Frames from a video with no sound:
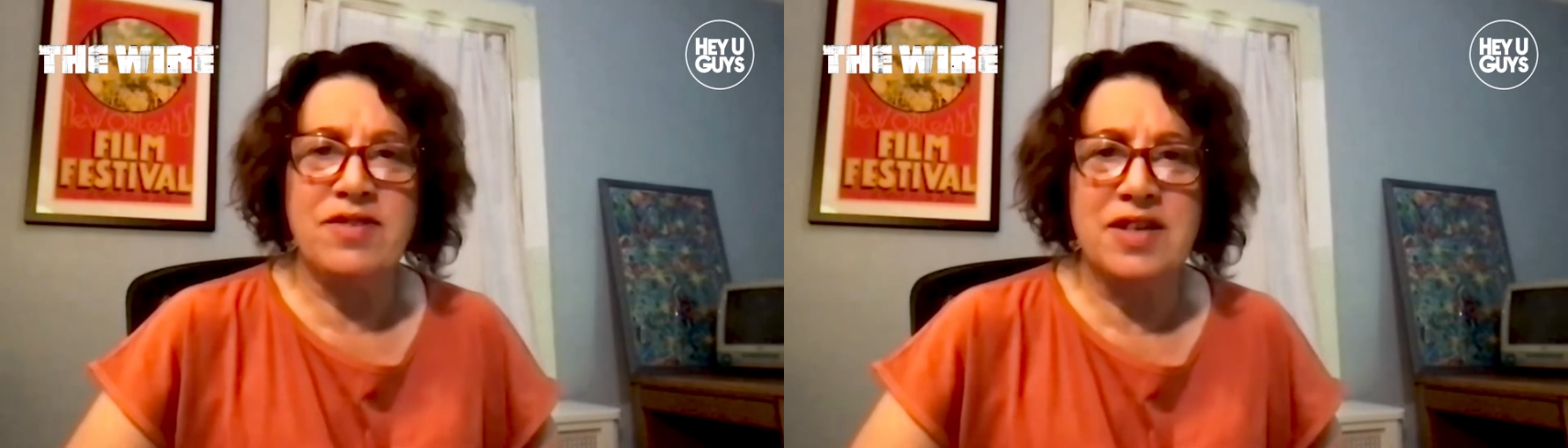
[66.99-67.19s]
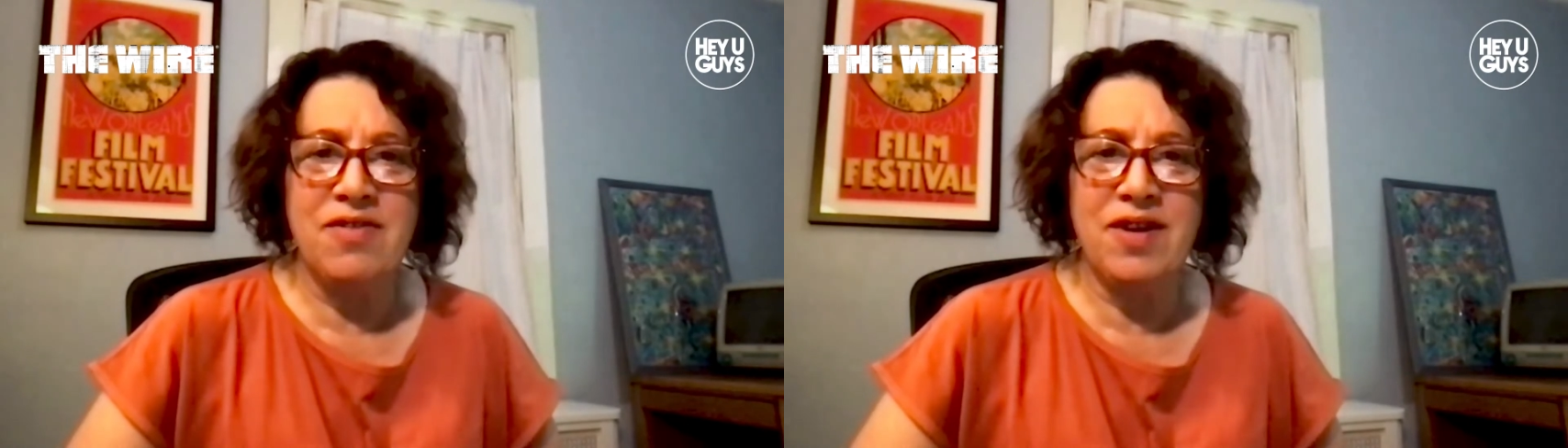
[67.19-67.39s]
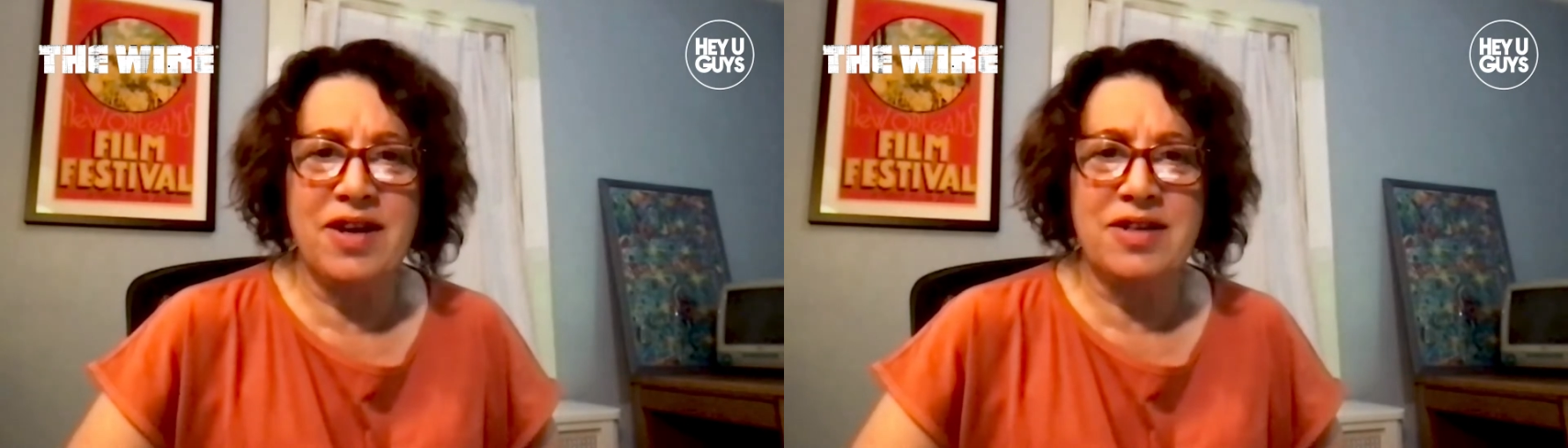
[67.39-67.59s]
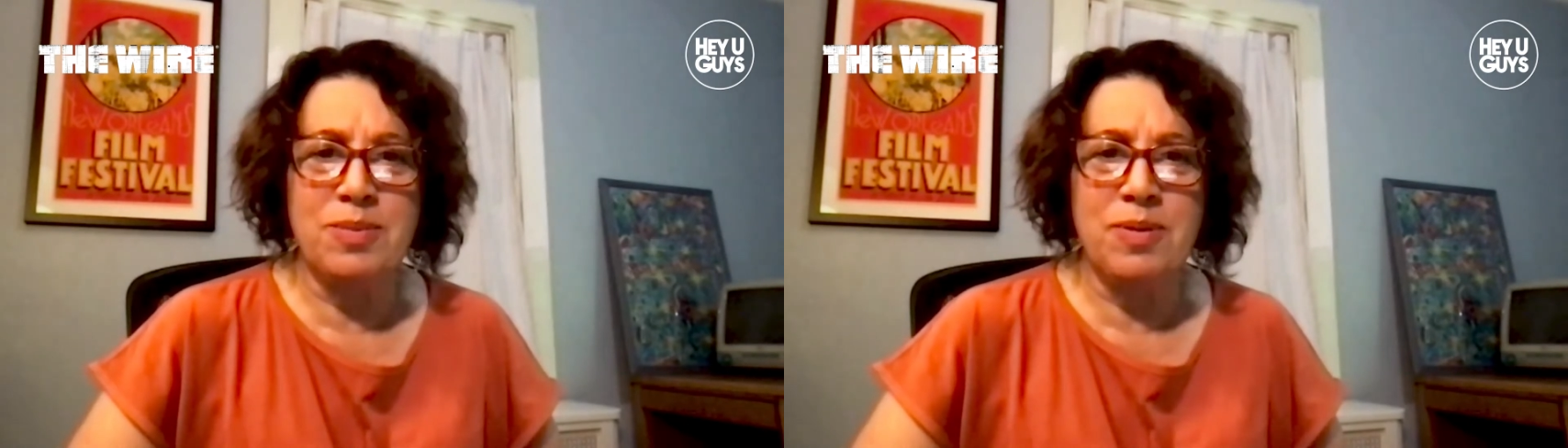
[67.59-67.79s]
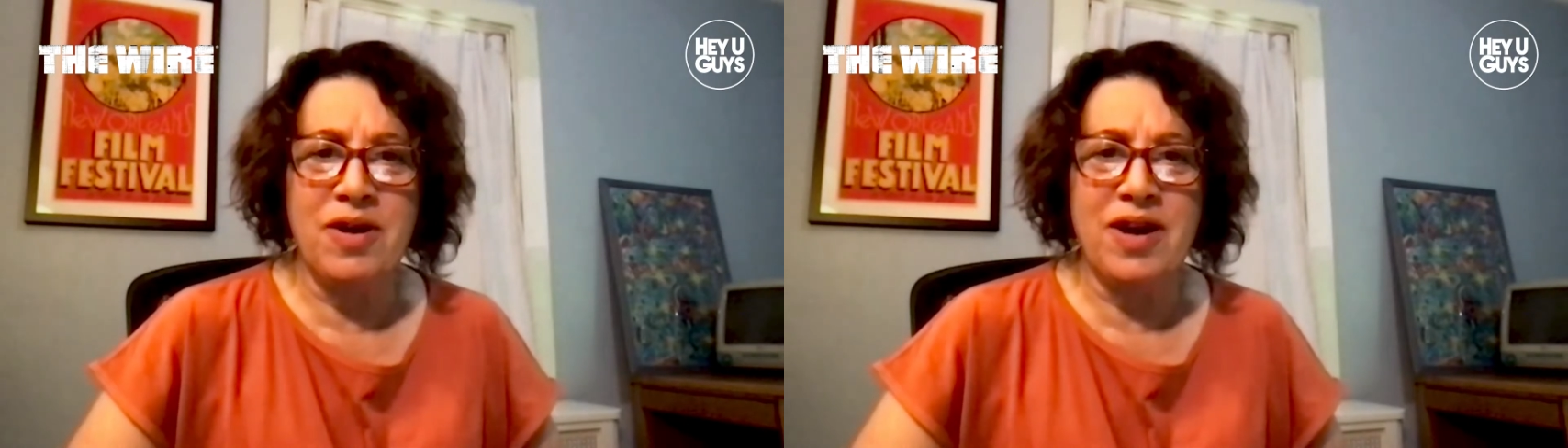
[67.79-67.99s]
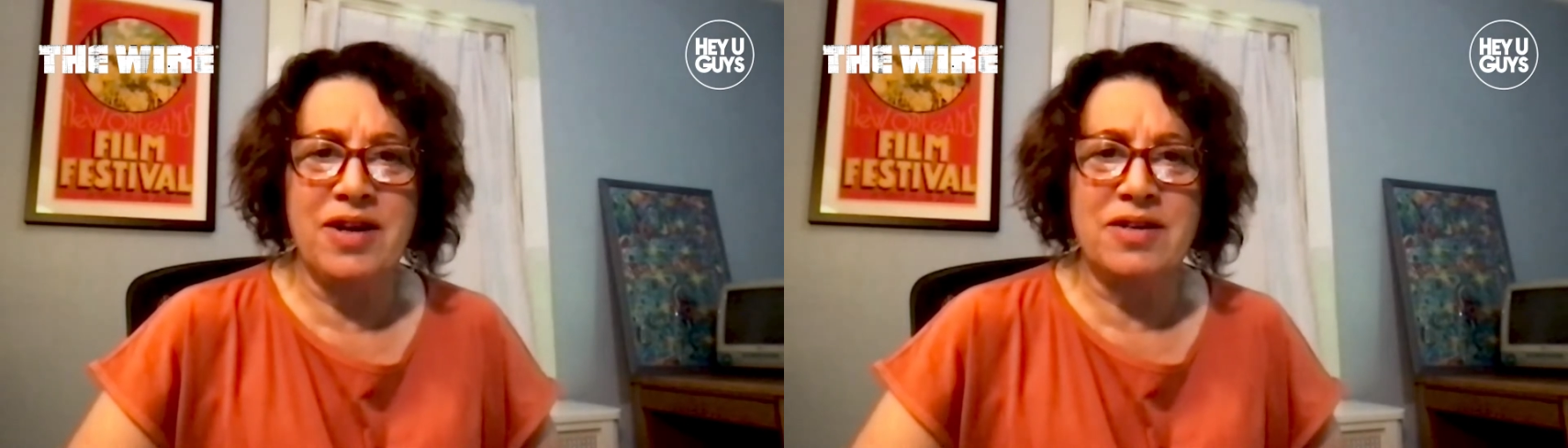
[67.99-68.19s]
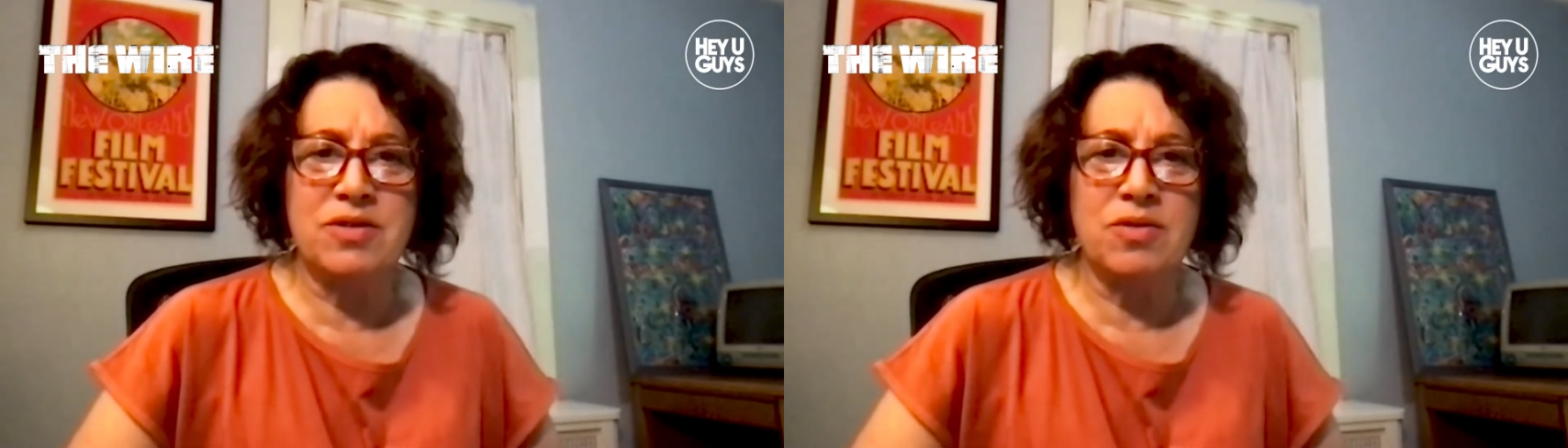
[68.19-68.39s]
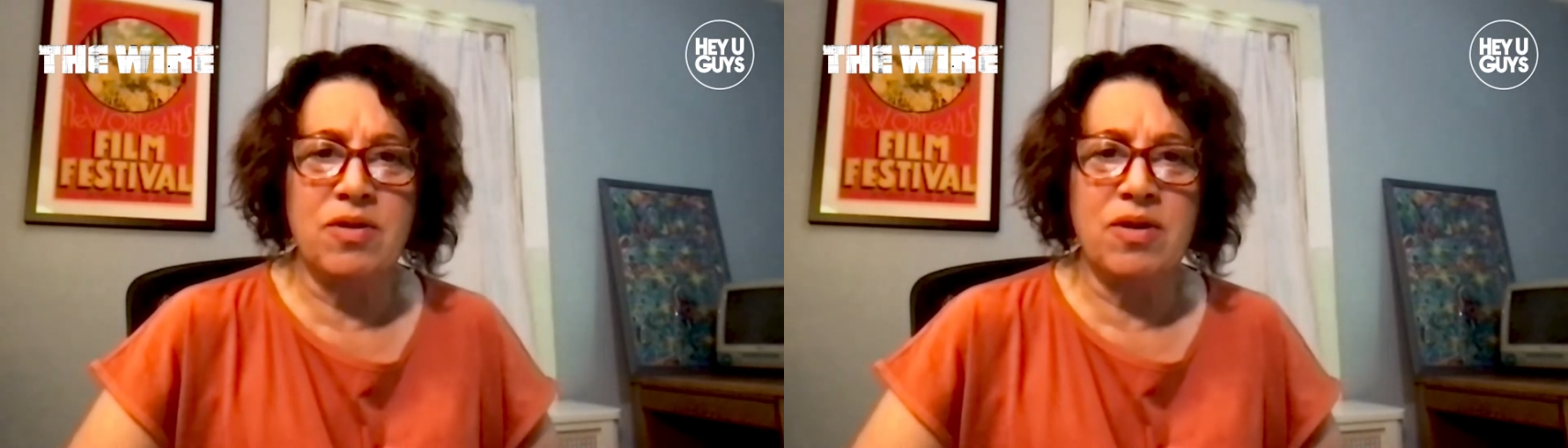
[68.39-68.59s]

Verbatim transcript: T V experience, or,